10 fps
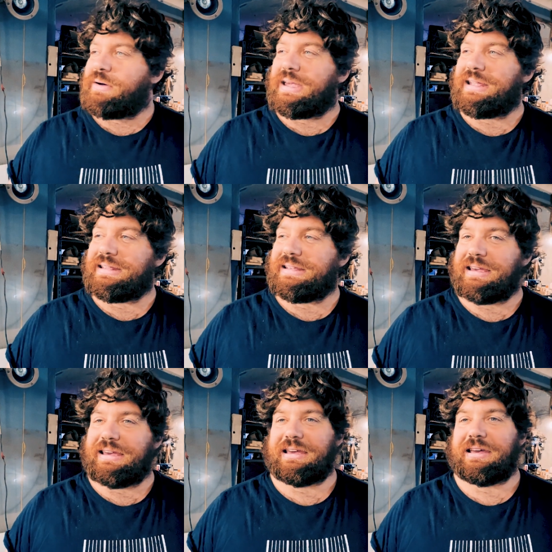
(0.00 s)
Or maybe I can
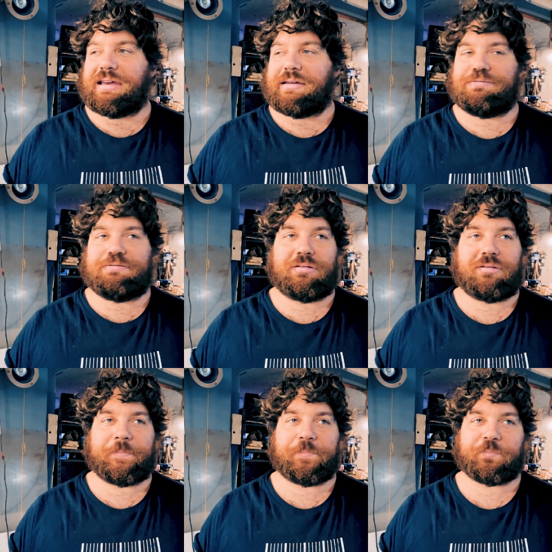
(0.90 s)
use
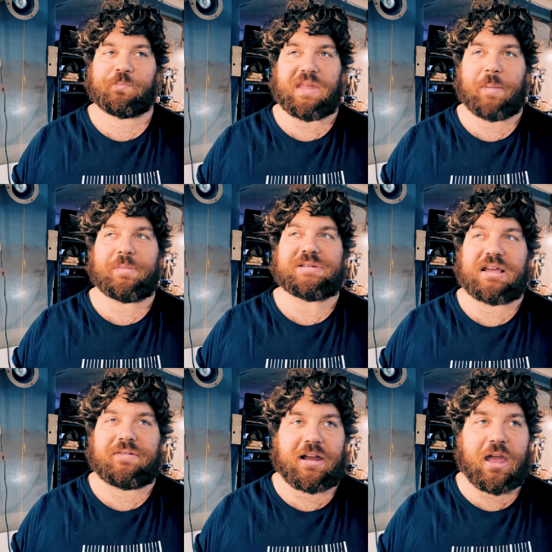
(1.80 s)
something with a
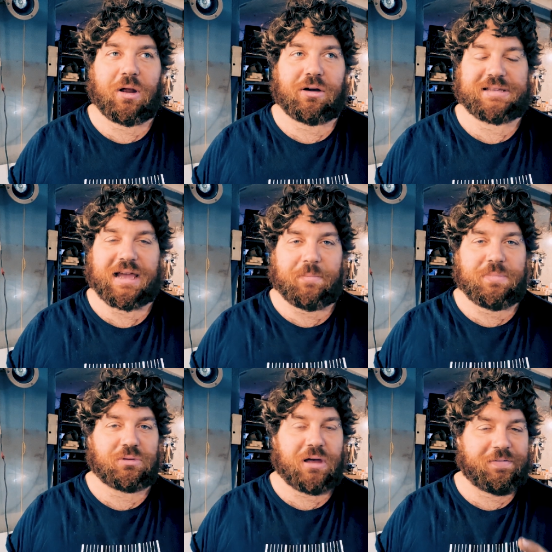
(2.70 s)
friction,
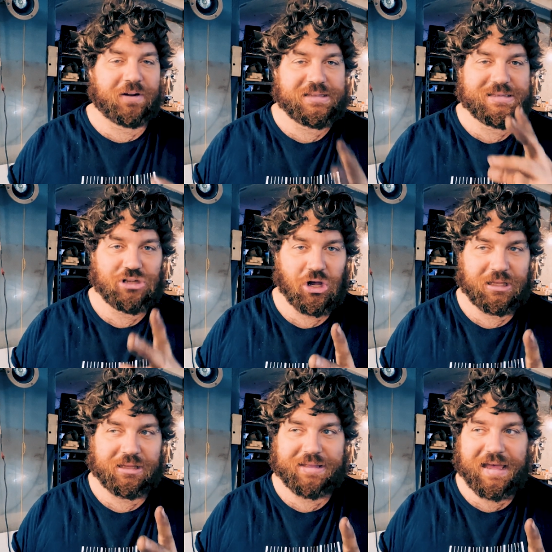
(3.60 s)
so even if a
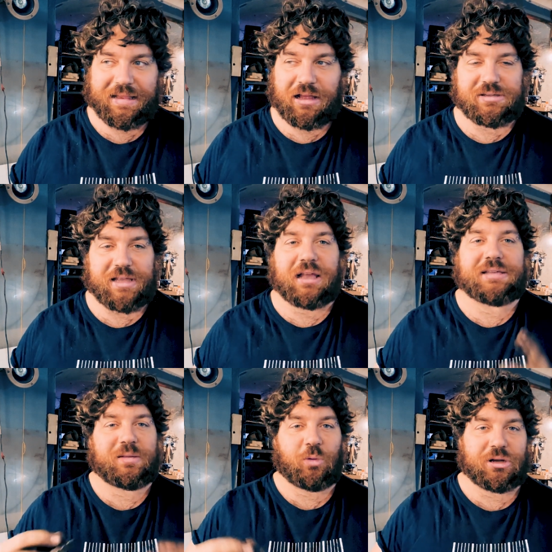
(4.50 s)
very huge force is
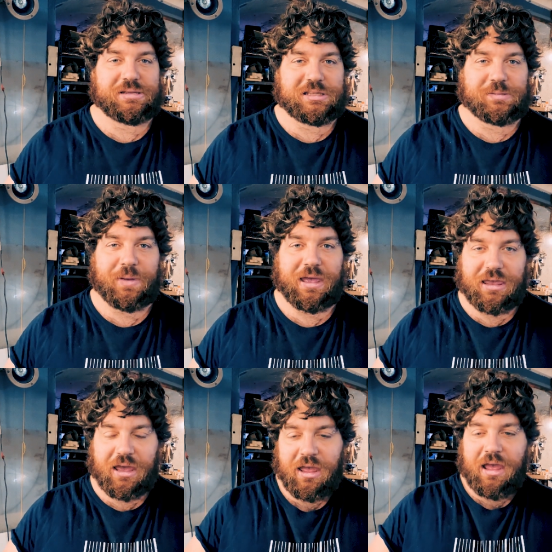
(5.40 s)
applied, doesn't
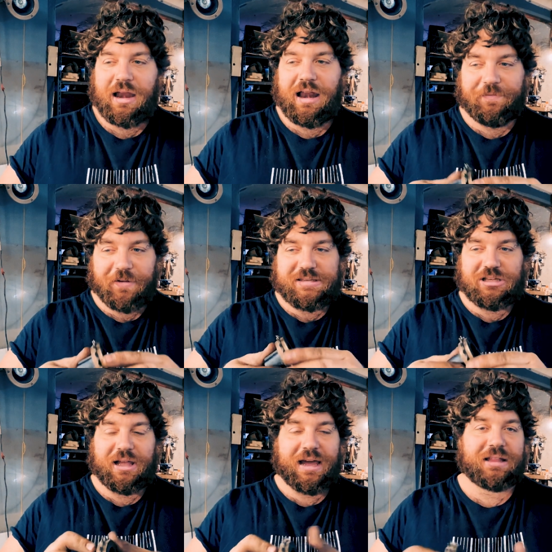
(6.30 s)
break all the gears.
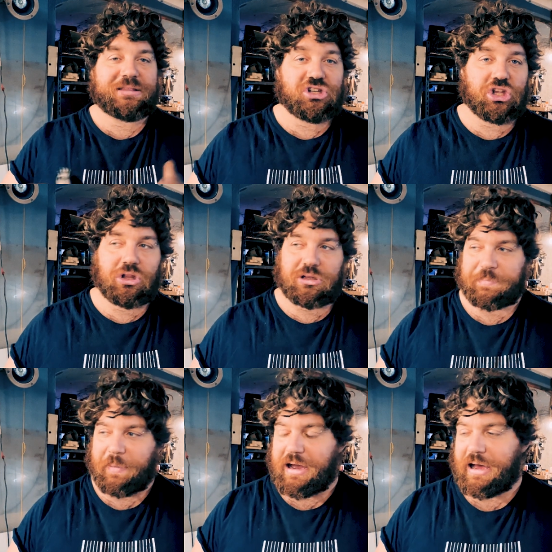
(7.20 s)
Has to be
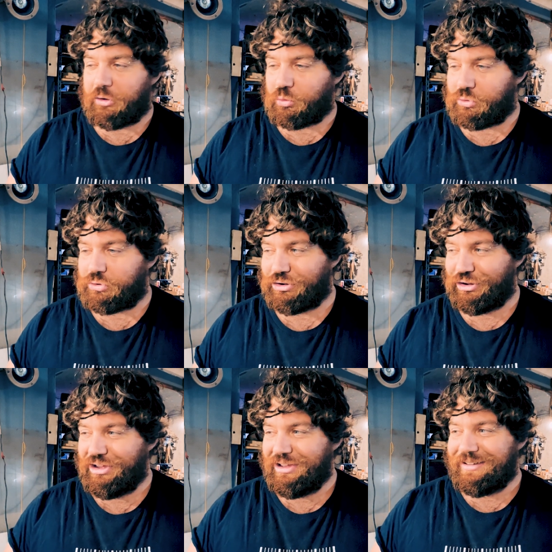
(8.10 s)
very small,
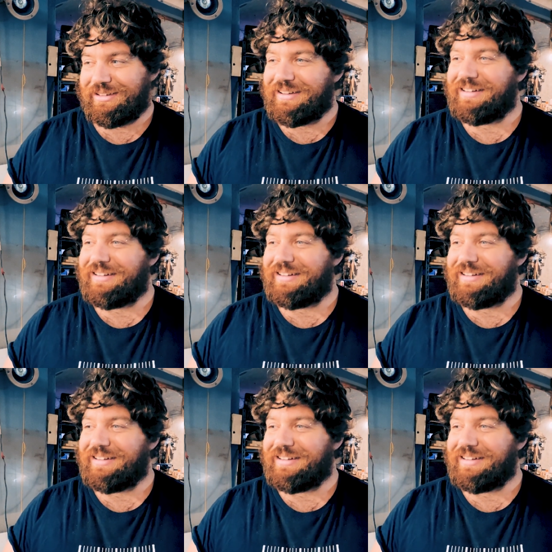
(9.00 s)
slow R P